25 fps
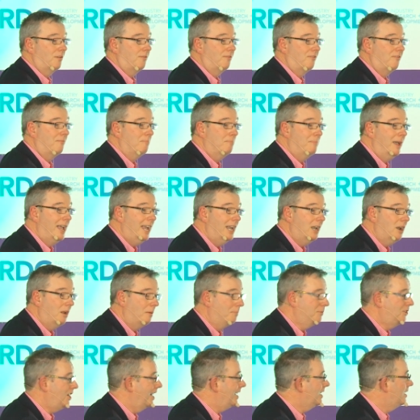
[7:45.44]
of main
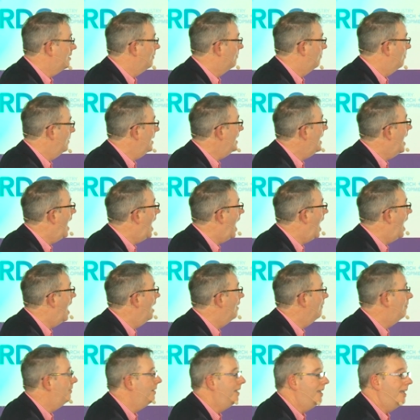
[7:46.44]
objective we
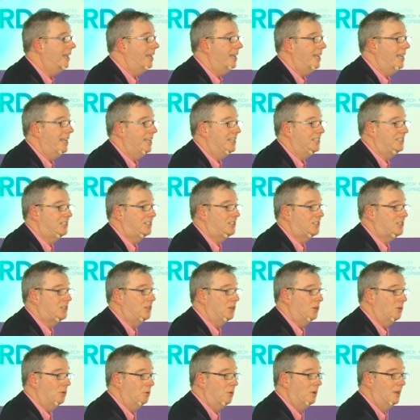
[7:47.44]
have is
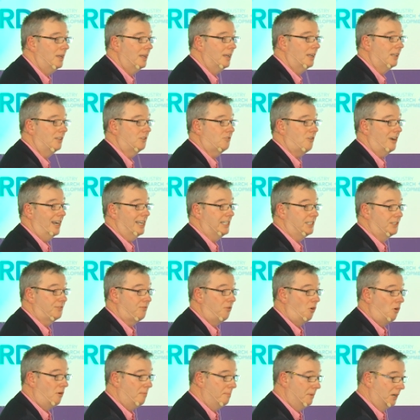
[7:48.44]
to
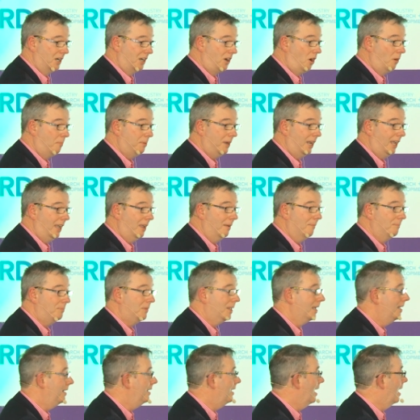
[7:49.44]
transform the company.
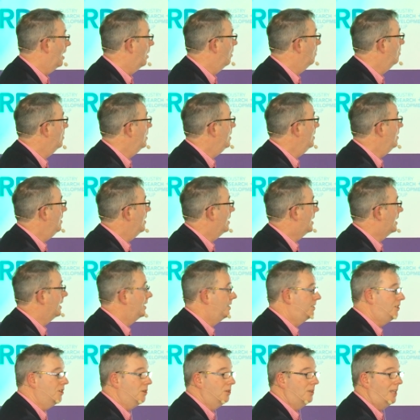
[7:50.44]
Now, you can
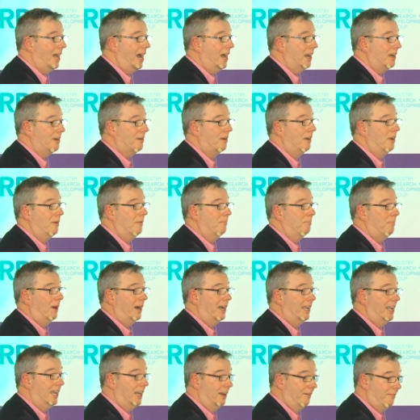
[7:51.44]
do that
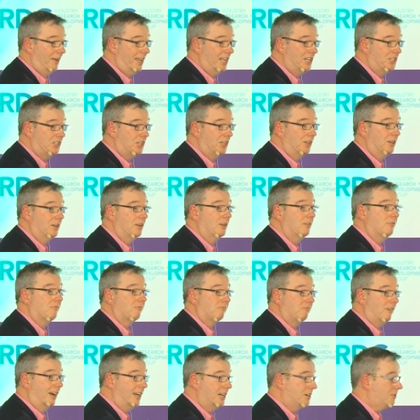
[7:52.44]
by innovation
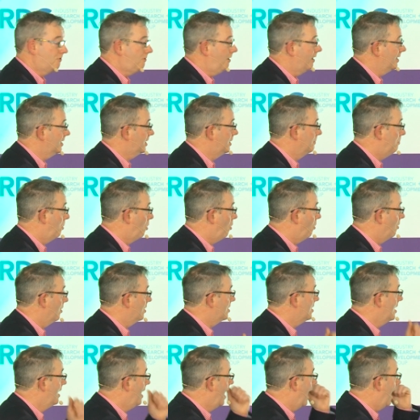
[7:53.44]
right across the board.
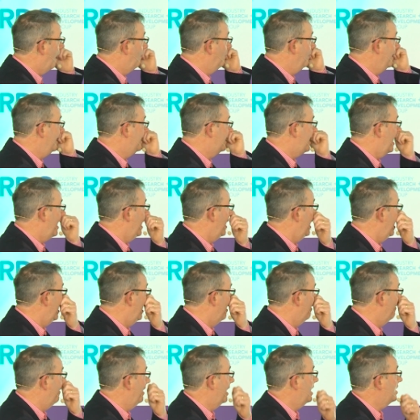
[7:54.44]
And we say
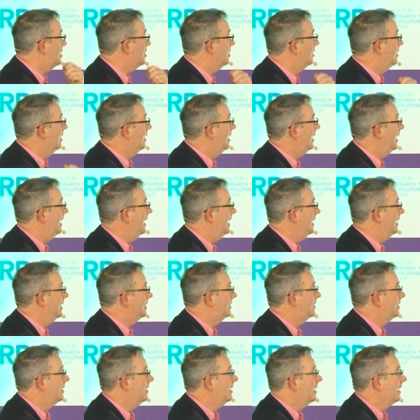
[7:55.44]
innovation
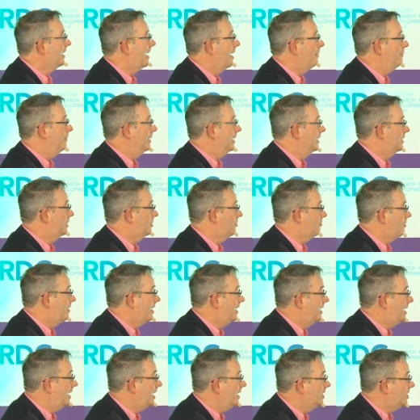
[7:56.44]
can be
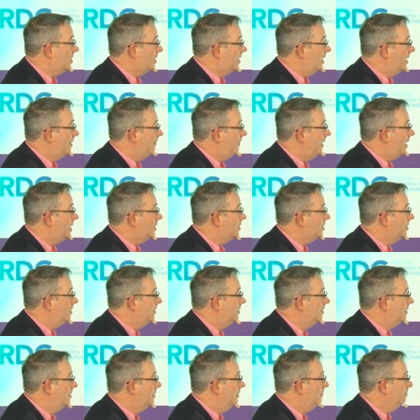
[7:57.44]
strategic innovation,
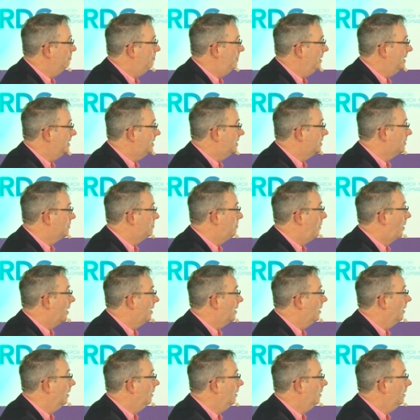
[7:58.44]
business
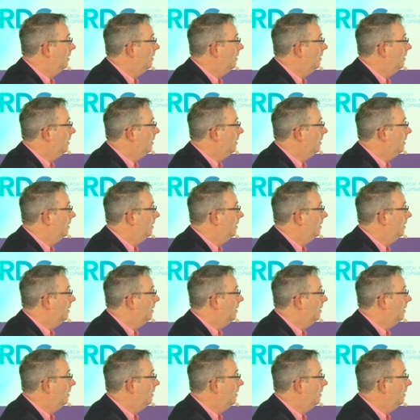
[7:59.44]
model,